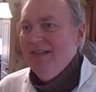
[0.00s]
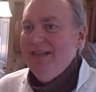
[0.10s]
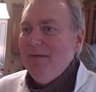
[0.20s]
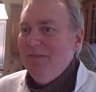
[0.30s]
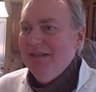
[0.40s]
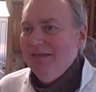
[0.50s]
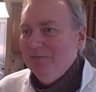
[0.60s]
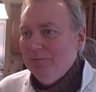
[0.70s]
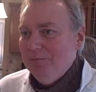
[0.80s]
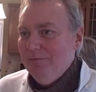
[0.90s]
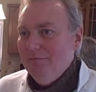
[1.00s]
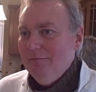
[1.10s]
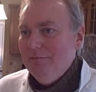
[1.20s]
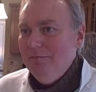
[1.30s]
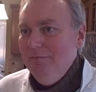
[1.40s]
So you came here today to
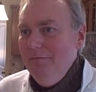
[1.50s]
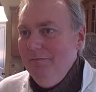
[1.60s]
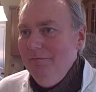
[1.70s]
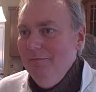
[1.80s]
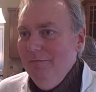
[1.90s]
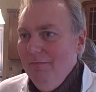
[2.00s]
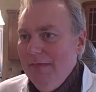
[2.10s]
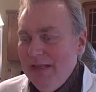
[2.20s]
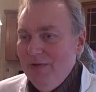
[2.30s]
kind of give tips